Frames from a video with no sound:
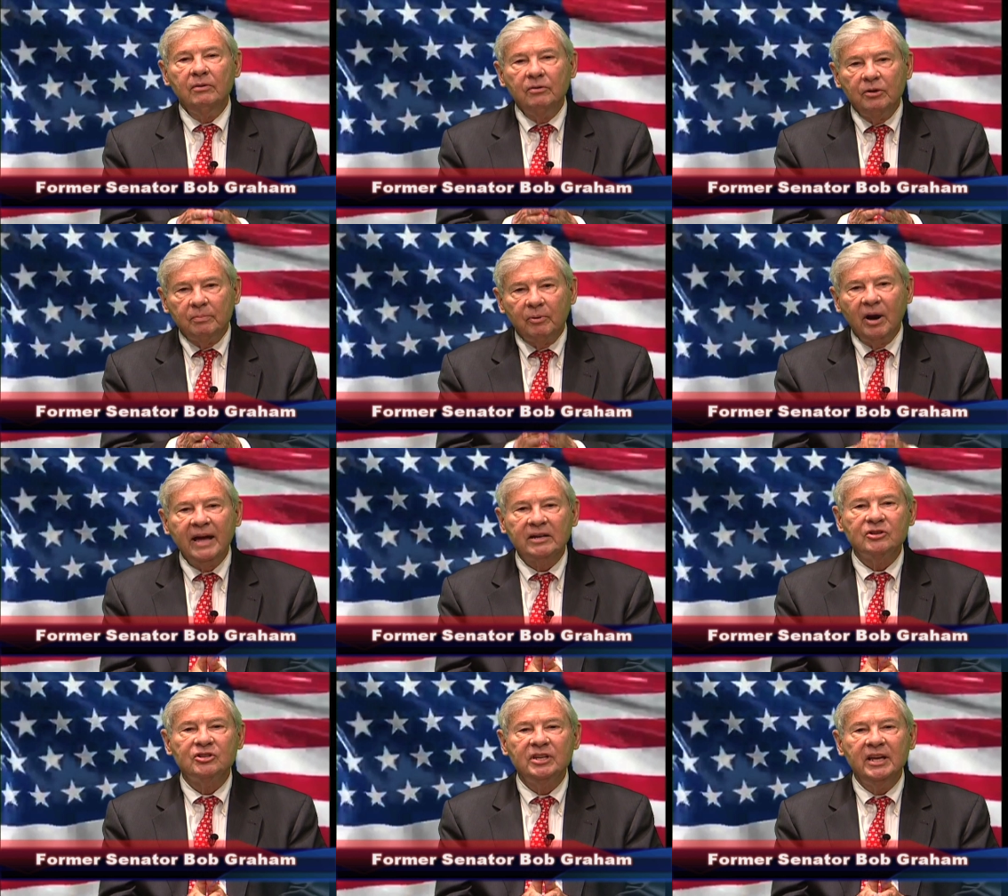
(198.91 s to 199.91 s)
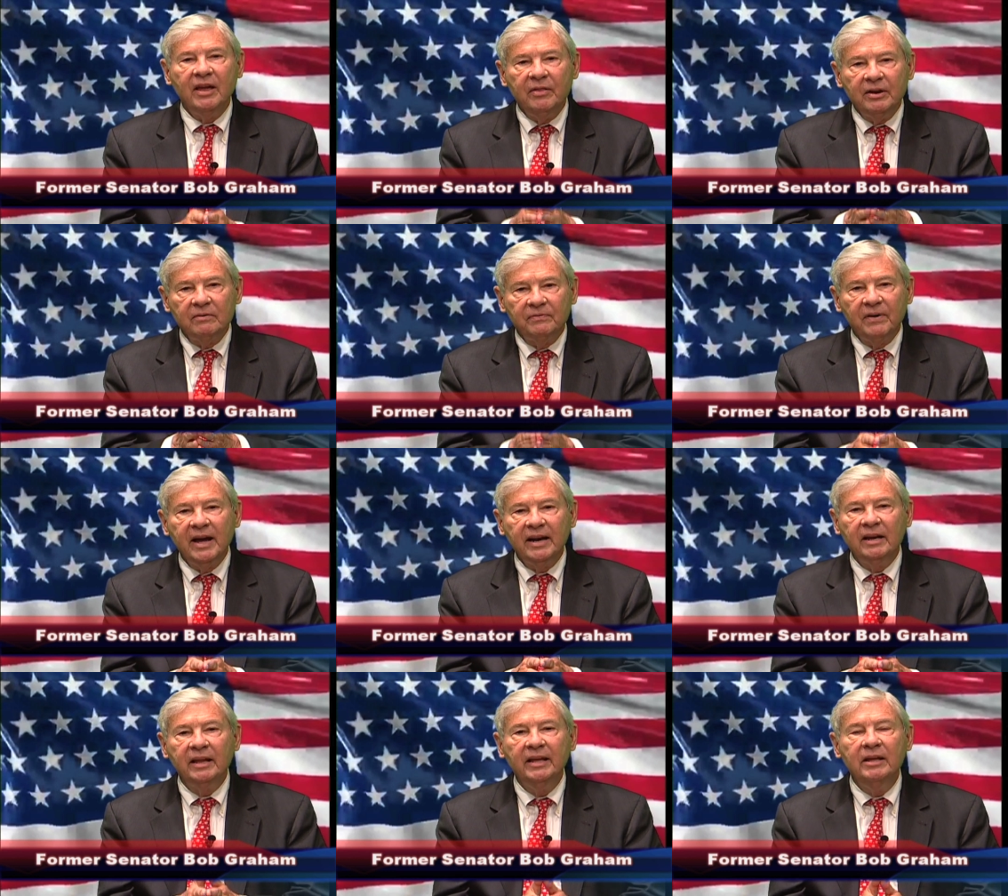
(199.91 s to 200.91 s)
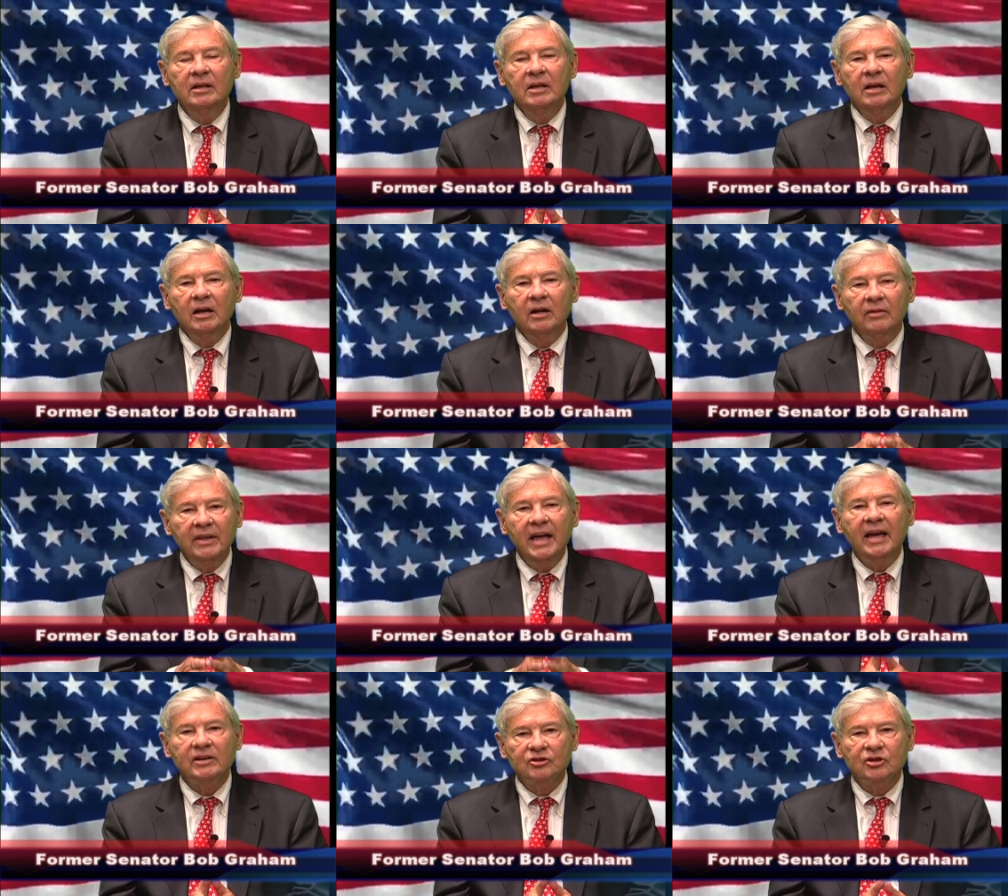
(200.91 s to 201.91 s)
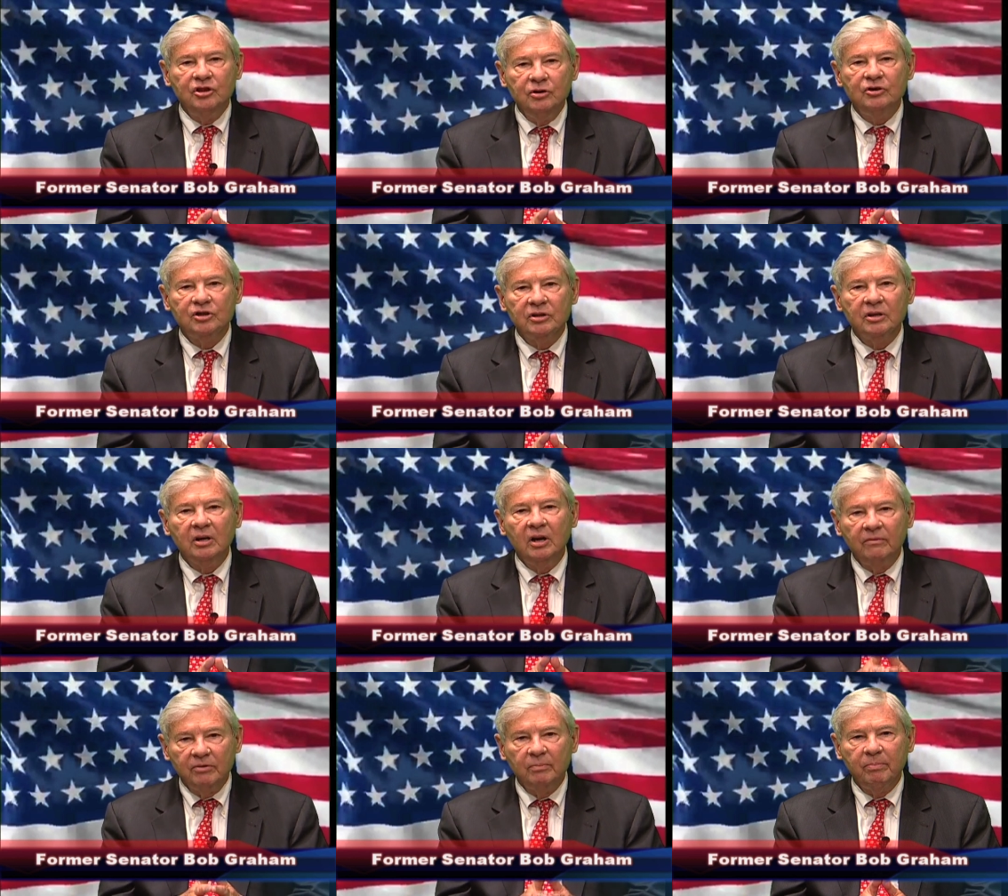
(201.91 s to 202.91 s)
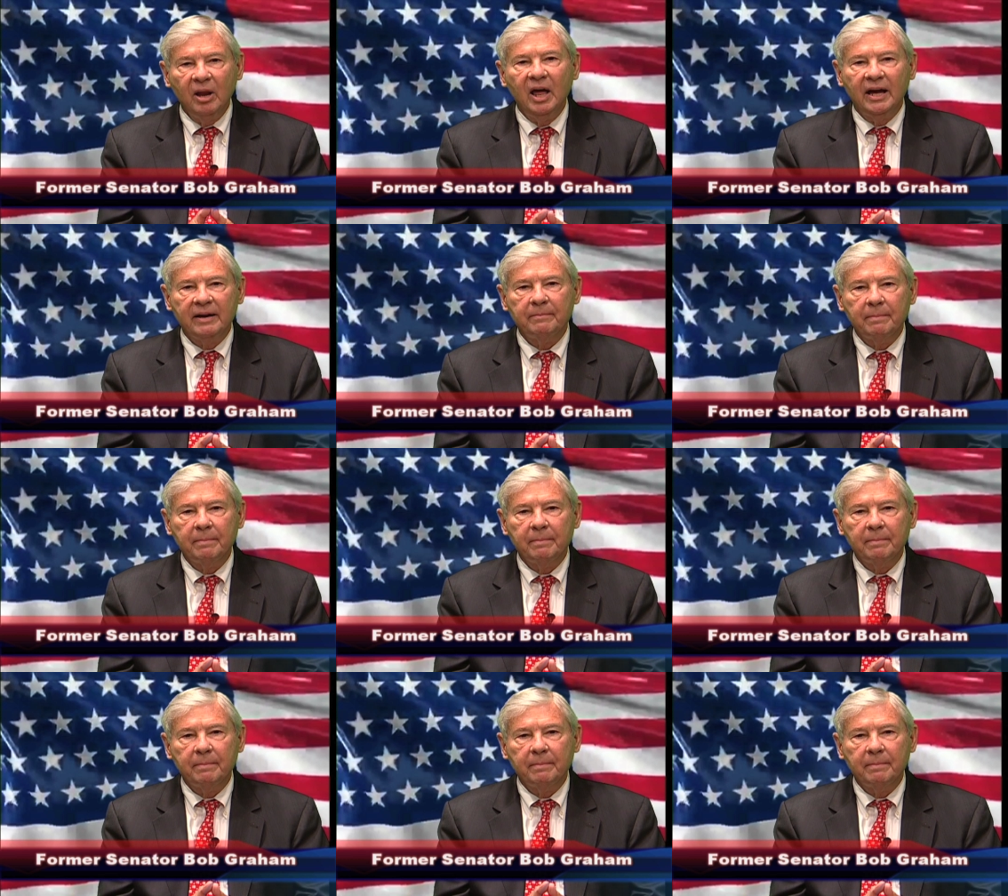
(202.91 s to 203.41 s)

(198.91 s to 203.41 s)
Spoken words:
the practicing, and then finally the execution of the plot.